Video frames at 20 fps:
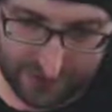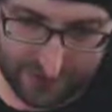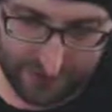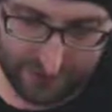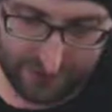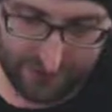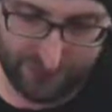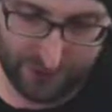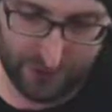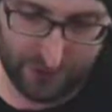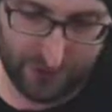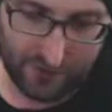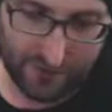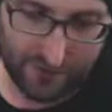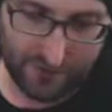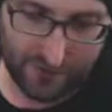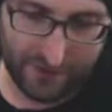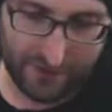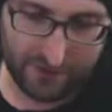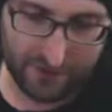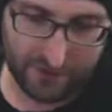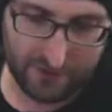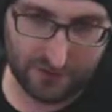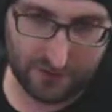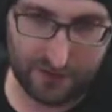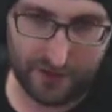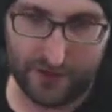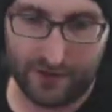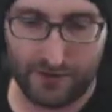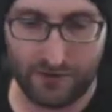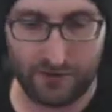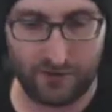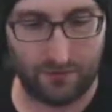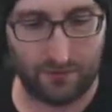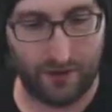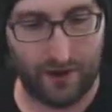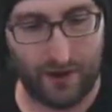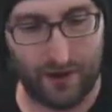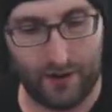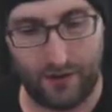of the fur, and then there's layers
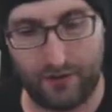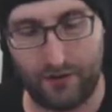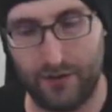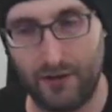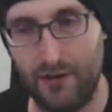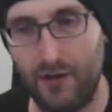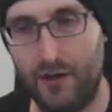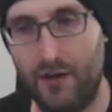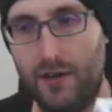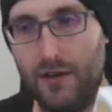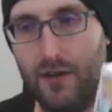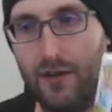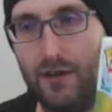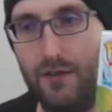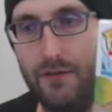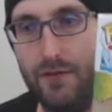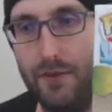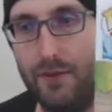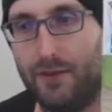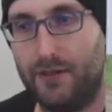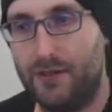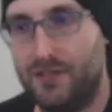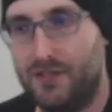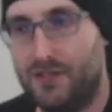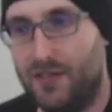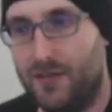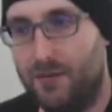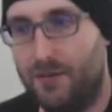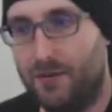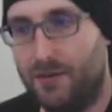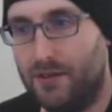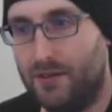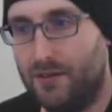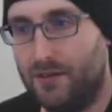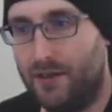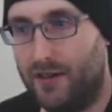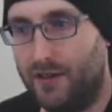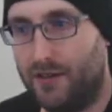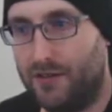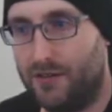around, I don't know if you'll be able to see, but there's
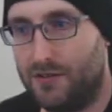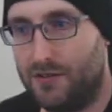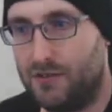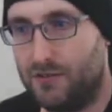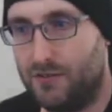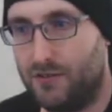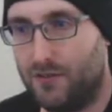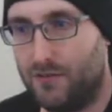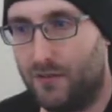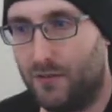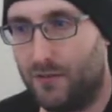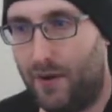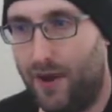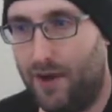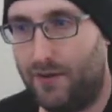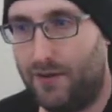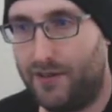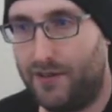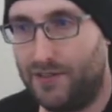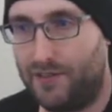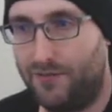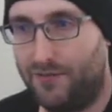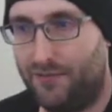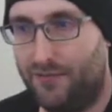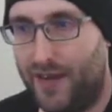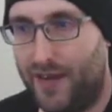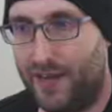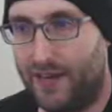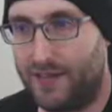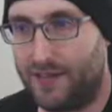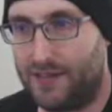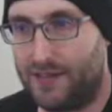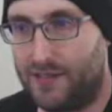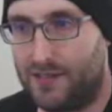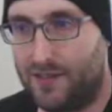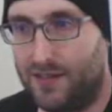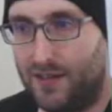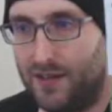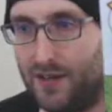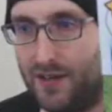layers sort of around his
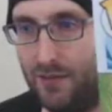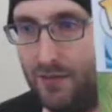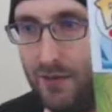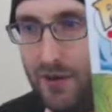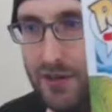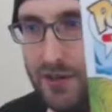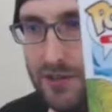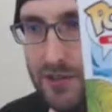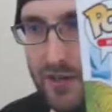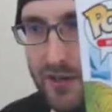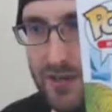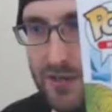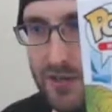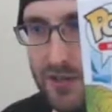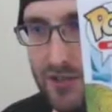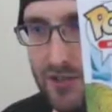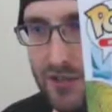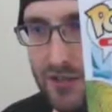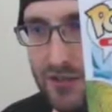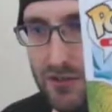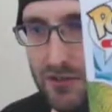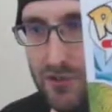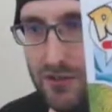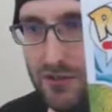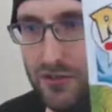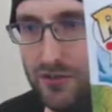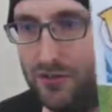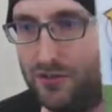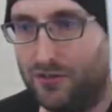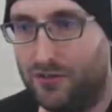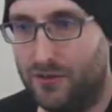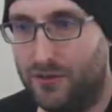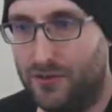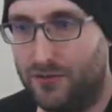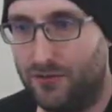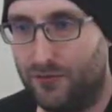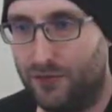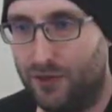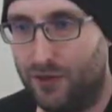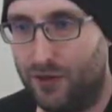face where it transitions to his
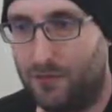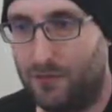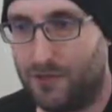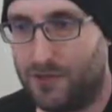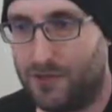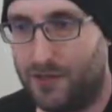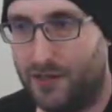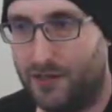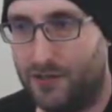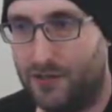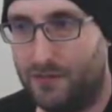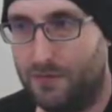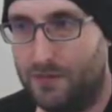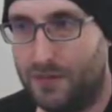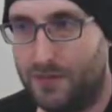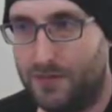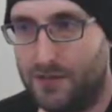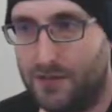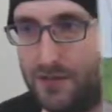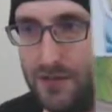fur, almost like two pieces.